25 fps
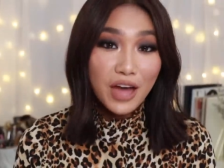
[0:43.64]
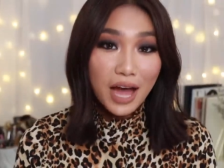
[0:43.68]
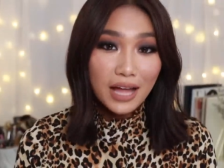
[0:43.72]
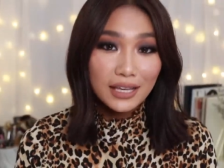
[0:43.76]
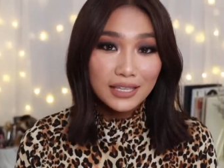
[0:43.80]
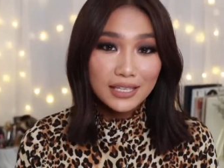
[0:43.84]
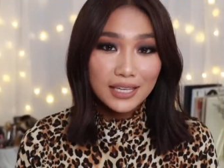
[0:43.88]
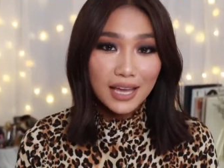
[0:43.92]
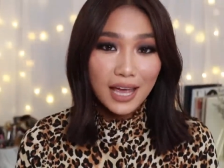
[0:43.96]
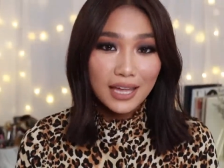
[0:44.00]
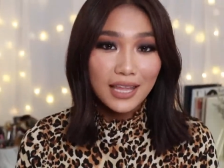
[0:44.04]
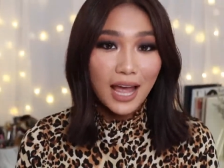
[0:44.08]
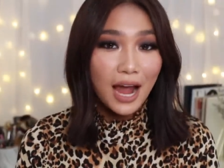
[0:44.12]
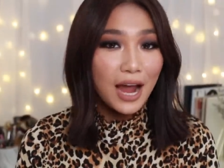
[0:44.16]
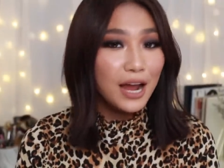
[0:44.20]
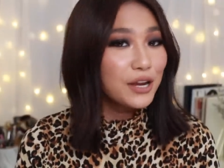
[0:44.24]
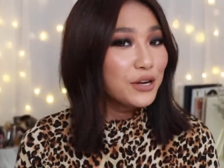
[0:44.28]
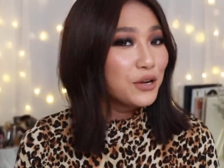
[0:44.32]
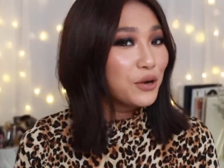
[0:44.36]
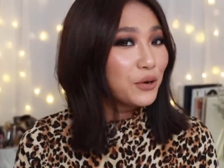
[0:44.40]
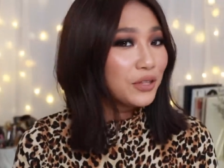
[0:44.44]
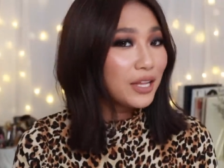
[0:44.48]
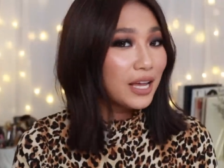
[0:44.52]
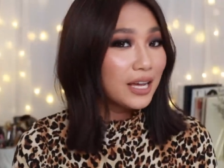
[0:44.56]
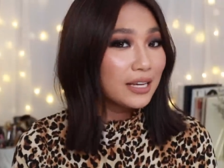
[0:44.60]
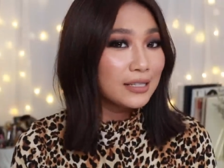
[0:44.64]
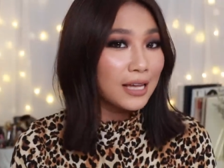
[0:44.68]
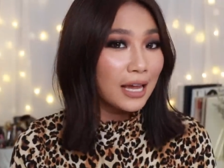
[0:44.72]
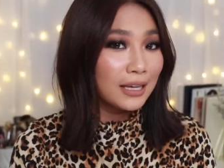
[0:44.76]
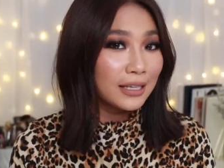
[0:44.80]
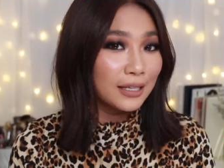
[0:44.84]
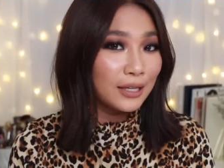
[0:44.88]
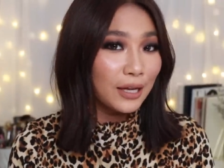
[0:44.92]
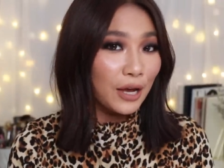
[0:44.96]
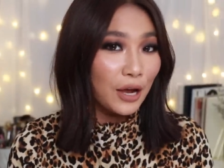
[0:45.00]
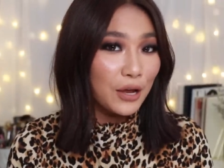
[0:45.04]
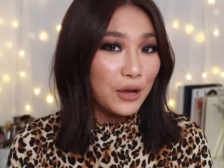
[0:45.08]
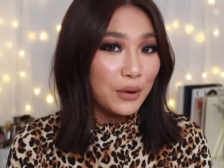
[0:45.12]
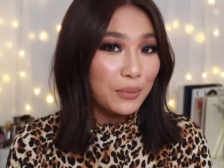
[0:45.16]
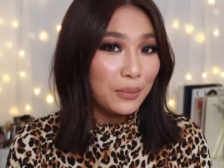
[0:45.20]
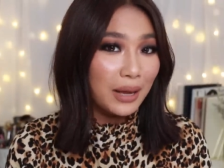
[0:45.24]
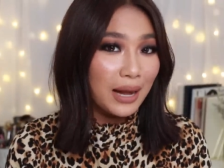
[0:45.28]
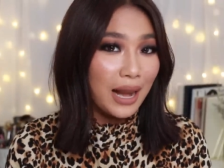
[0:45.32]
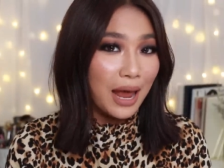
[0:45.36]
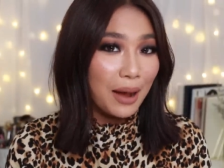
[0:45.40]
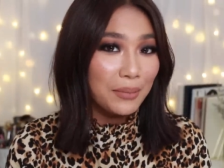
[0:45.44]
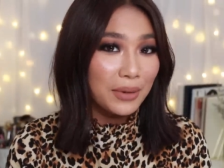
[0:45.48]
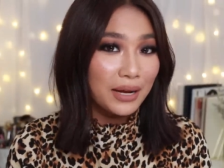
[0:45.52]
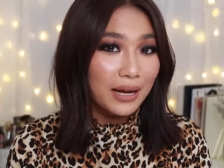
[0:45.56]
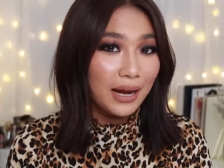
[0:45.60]
that said, I know na excited na kayong
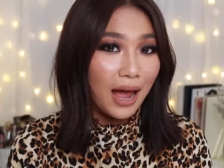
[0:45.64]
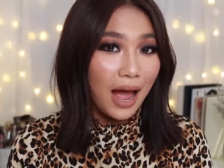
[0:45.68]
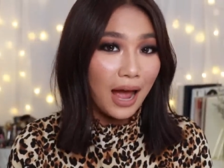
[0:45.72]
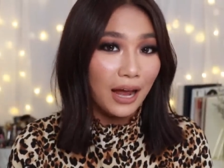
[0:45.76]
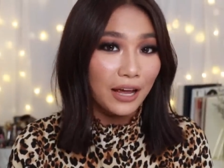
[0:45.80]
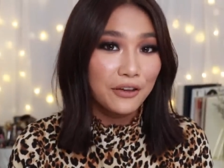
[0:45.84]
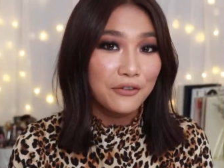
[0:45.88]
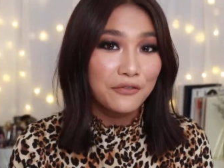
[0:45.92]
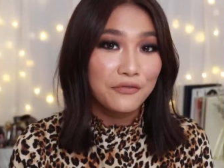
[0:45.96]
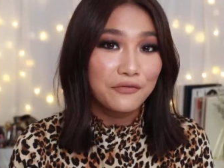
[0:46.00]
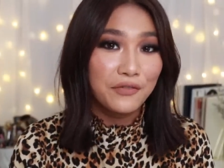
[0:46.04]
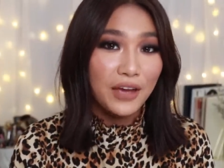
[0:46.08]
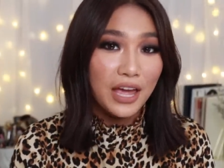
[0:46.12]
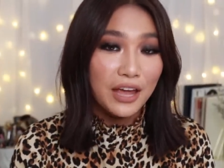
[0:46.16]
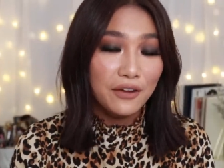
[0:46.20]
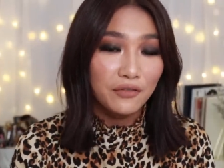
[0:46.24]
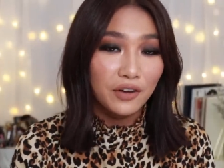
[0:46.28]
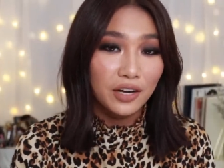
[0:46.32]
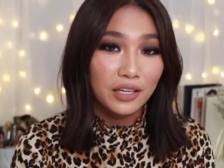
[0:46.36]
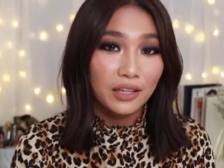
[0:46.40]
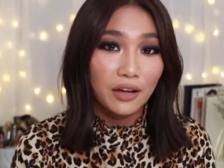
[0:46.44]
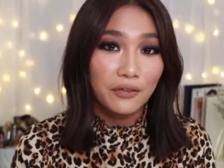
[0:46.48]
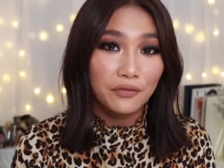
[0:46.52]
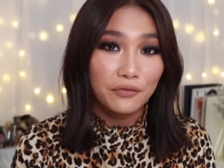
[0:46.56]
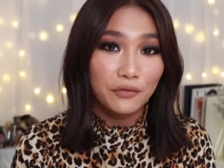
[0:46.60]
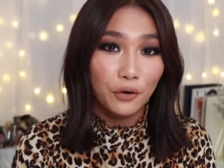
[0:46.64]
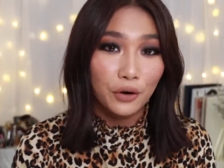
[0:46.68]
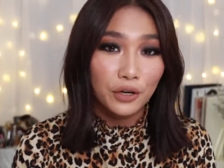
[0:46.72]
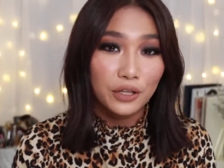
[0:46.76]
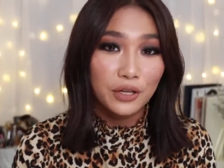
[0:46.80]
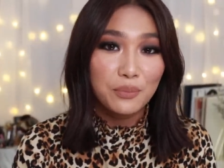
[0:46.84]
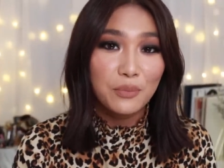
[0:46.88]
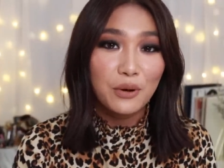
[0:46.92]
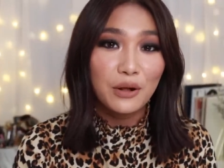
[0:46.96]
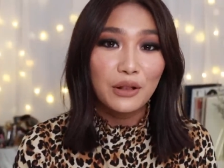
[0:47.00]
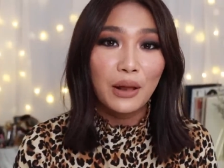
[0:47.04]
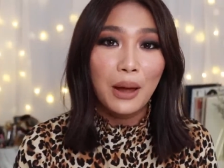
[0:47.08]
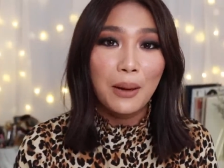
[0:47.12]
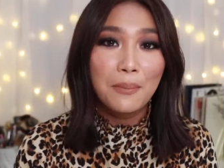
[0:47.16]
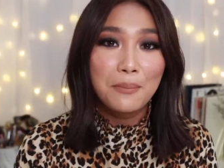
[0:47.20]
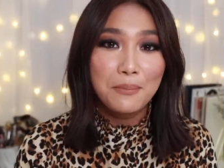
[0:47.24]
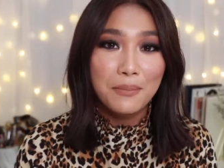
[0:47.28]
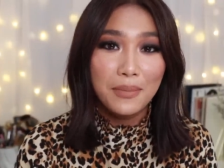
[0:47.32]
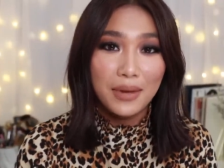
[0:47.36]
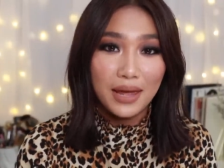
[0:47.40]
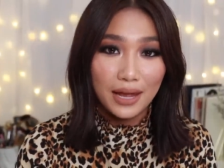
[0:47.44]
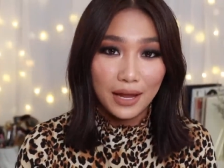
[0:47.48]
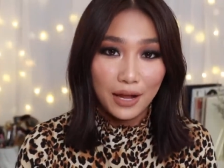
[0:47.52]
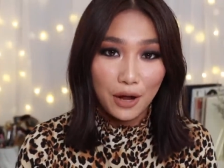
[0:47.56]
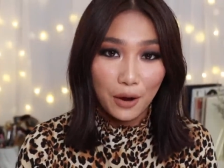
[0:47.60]
malaman ng aking favorite affordable
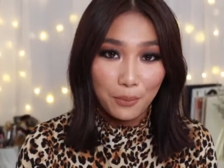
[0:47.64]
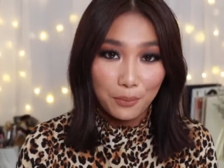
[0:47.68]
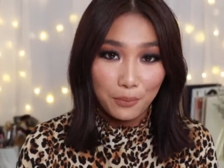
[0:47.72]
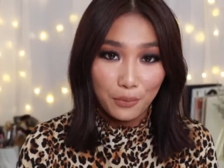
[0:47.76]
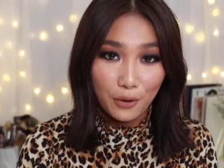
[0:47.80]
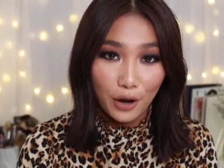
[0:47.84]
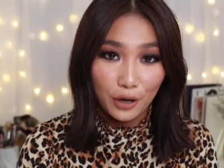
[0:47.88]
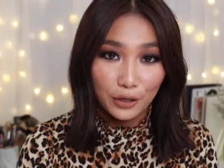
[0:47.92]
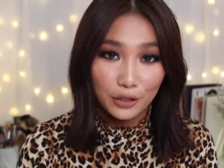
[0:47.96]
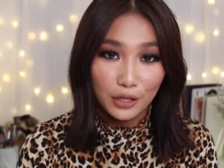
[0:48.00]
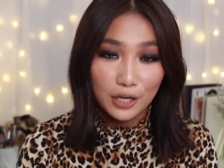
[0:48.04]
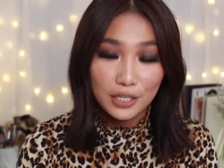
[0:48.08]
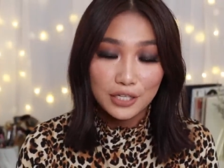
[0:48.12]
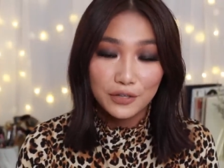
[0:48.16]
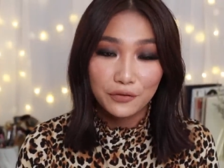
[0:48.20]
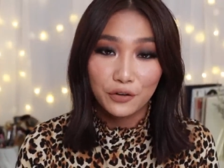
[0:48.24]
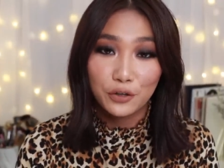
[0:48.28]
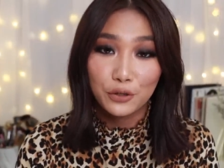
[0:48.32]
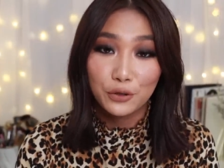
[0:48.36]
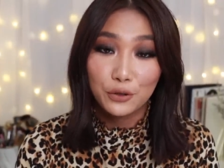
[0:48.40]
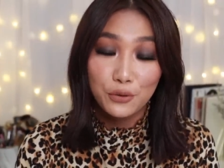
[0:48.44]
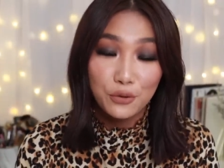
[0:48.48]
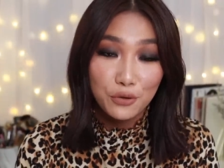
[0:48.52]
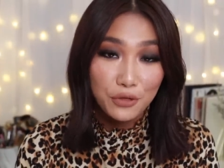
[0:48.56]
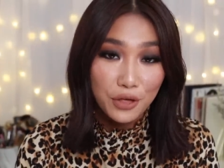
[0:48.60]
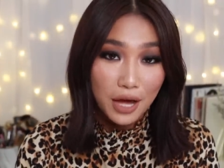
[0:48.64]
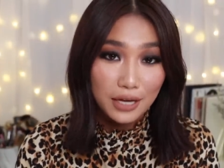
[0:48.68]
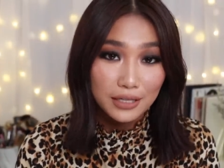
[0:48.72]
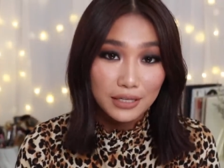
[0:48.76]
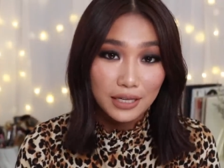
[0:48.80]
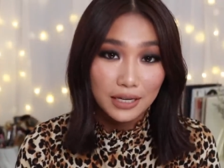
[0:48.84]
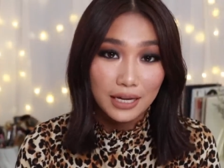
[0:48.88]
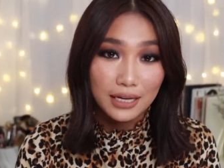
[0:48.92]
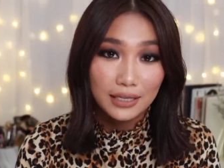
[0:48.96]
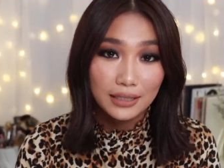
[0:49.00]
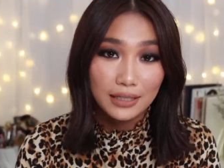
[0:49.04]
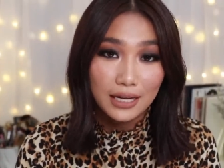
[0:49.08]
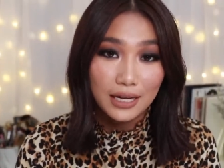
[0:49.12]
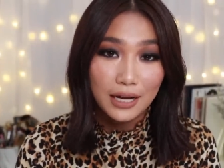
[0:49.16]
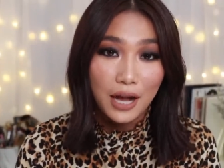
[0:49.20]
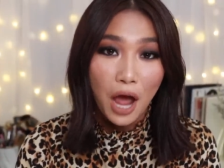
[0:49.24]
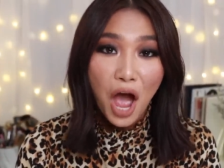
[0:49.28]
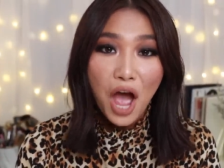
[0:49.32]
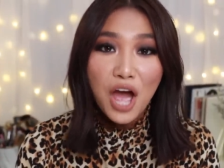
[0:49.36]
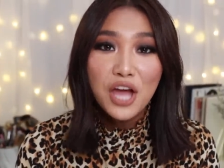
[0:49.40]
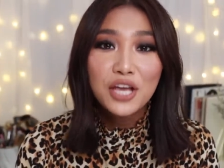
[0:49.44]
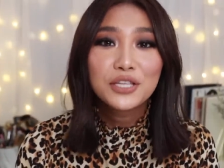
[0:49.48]
makeup products for 2018.